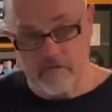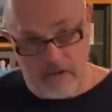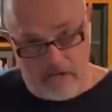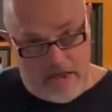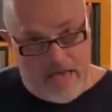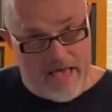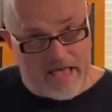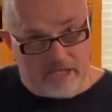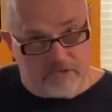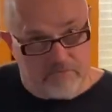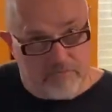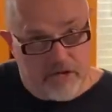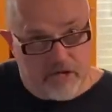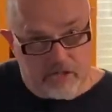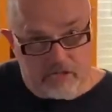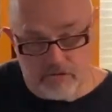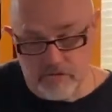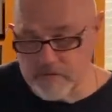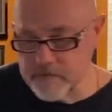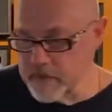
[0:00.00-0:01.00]
the last
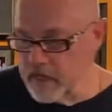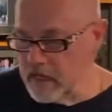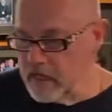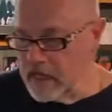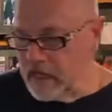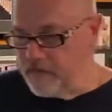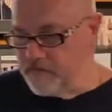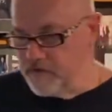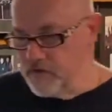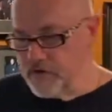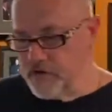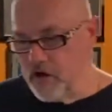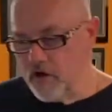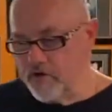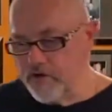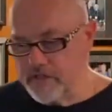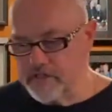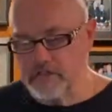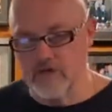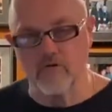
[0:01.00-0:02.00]
measure, if you'll
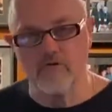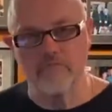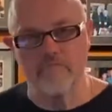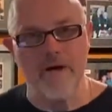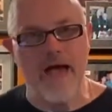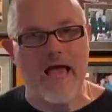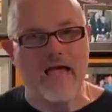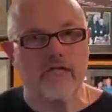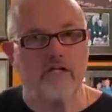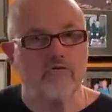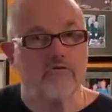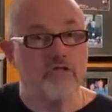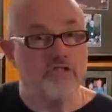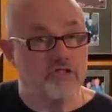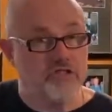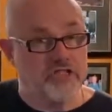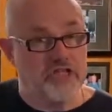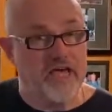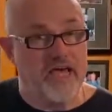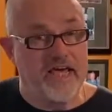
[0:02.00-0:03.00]
notice, goes back to a
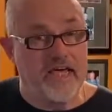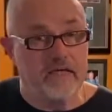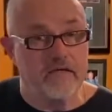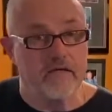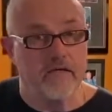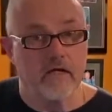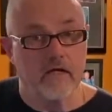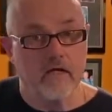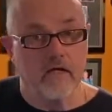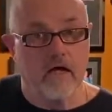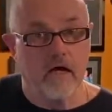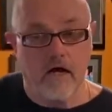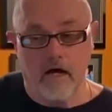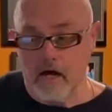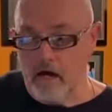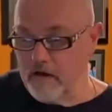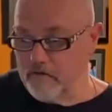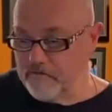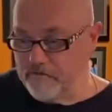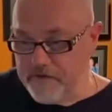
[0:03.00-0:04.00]
shake,
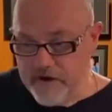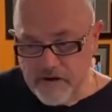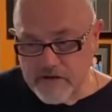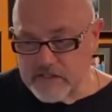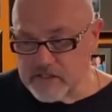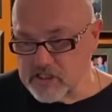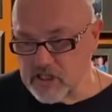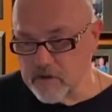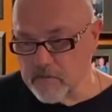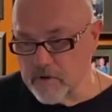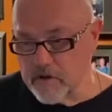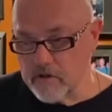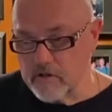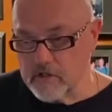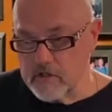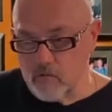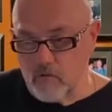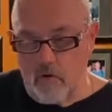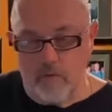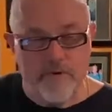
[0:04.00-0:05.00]
very similar
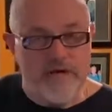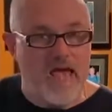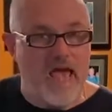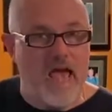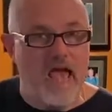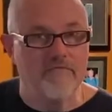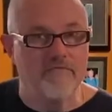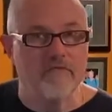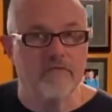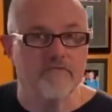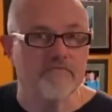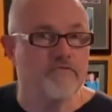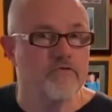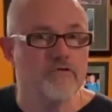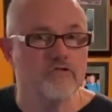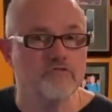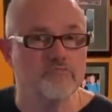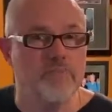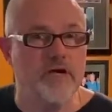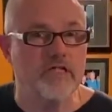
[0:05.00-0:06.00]
to what we have in the
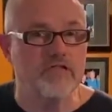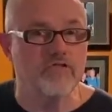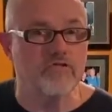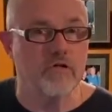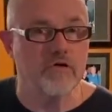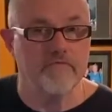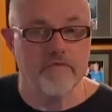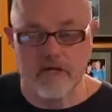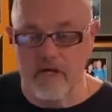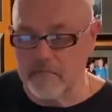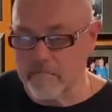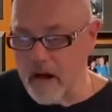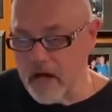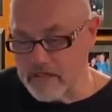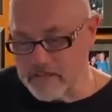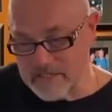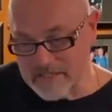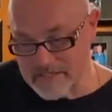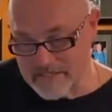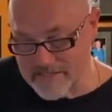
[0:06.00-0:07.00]
first measure of the
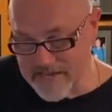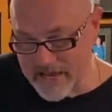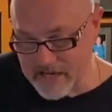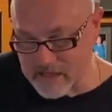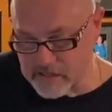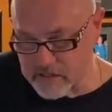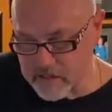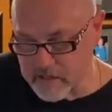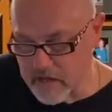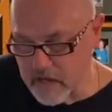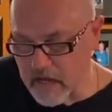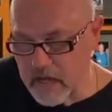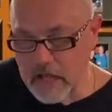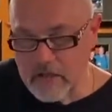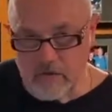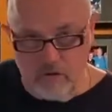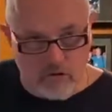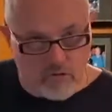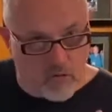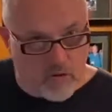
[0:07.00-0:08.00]
Cabasa section.
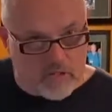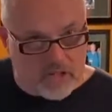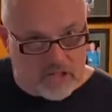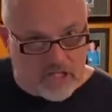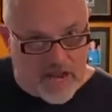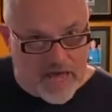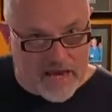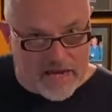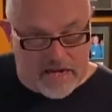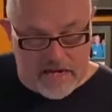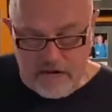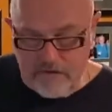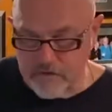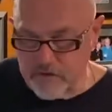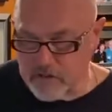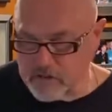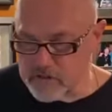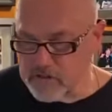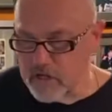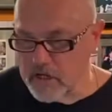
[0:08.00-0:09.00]
There's one slight
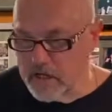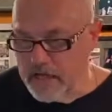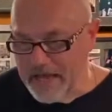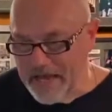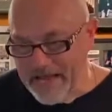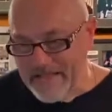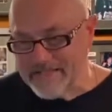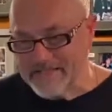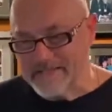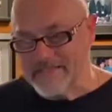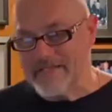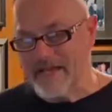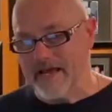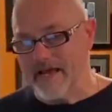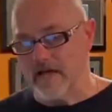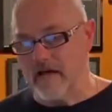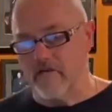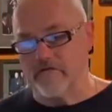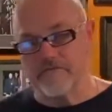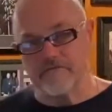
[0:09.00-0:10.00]
difference. Instead
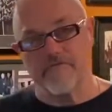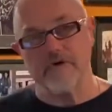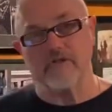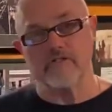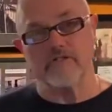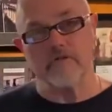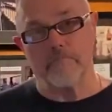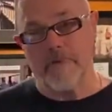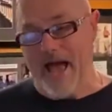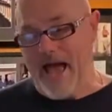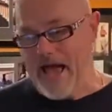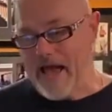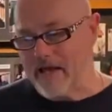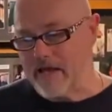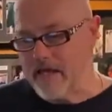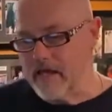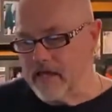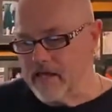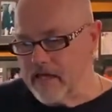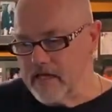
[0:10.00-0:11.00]
of front to
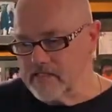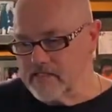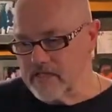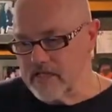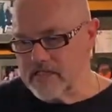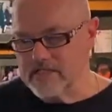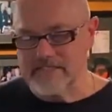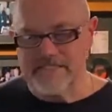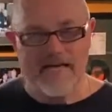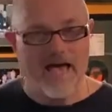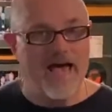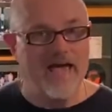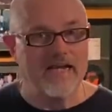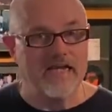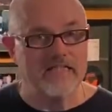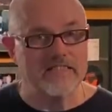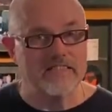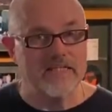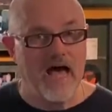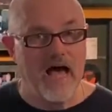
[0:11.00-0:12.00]
back, it says side
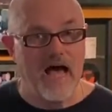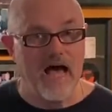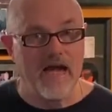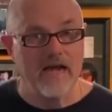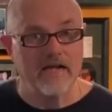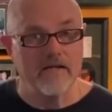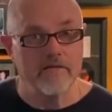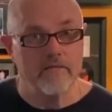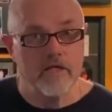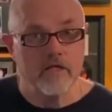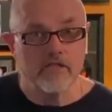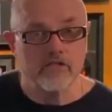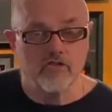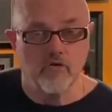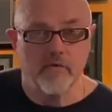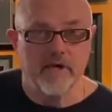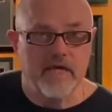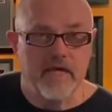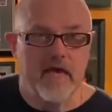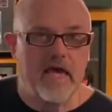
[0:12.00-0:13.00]
to side.
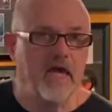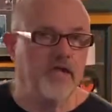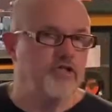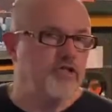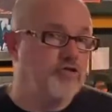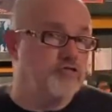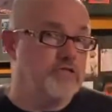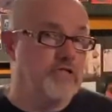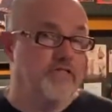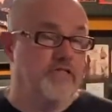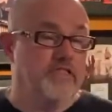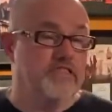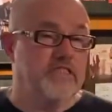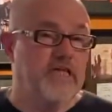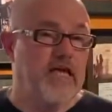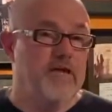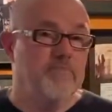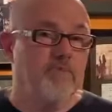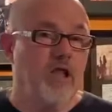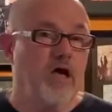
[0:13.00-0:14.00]
So again, using the
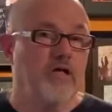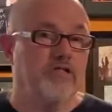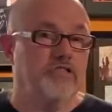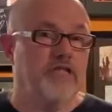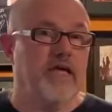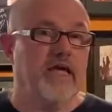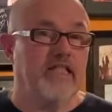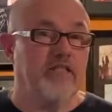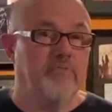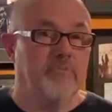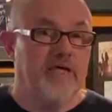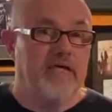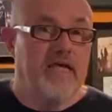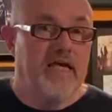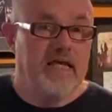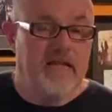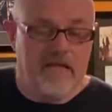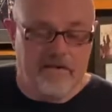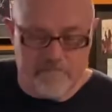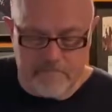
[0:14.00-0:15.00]
same logic at the
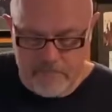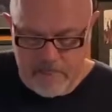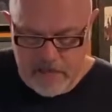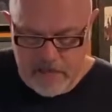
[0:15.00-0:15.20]
beginning,